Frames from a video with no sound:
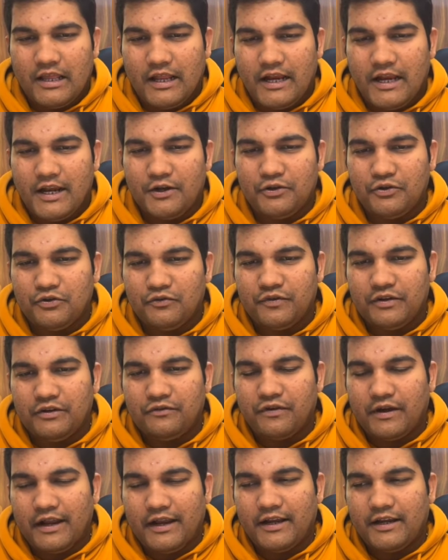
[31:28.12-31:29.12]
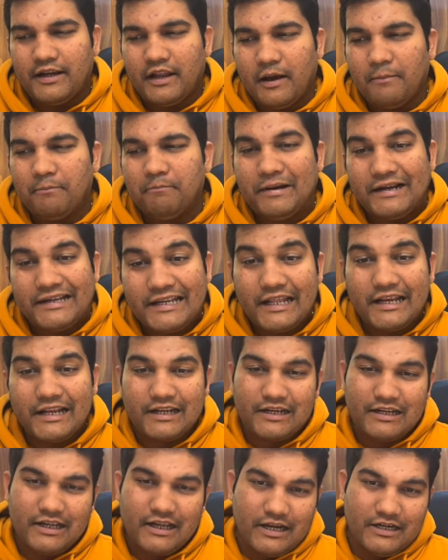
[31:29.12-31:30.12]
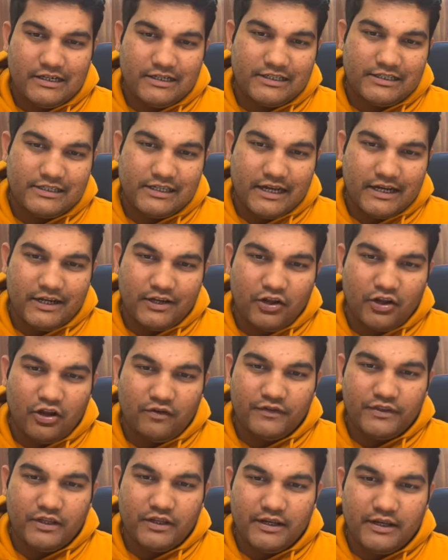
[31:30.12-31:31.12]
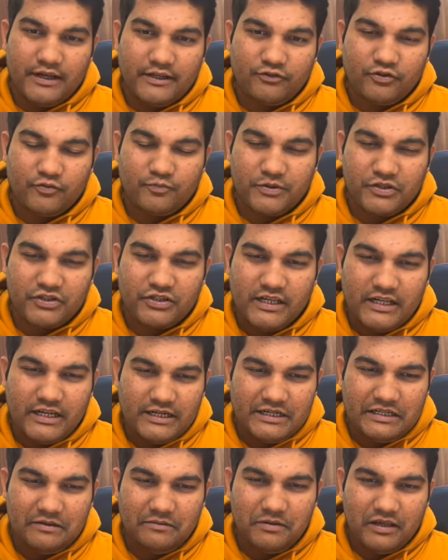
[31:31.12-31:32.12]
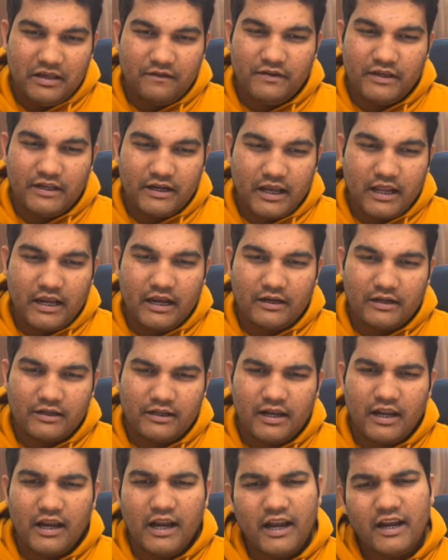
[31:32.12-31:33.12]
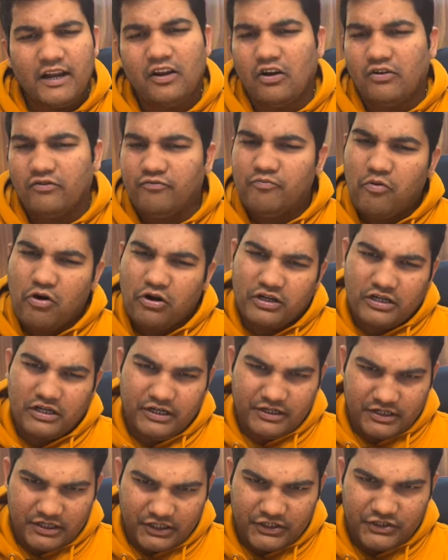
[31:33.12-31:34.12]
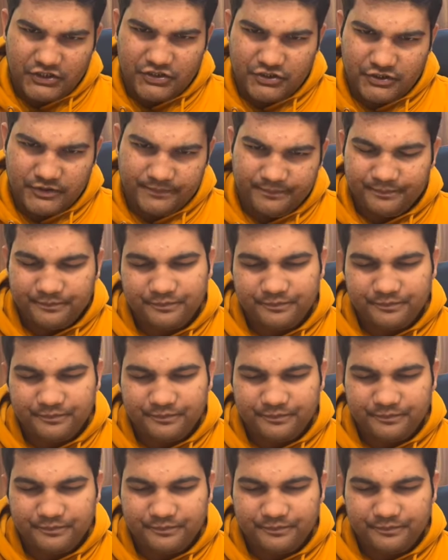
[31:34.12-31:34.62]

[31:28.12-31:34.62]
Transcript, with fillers: and you will find a better understanding of the native's personality, behavior, character, and of bodily traits.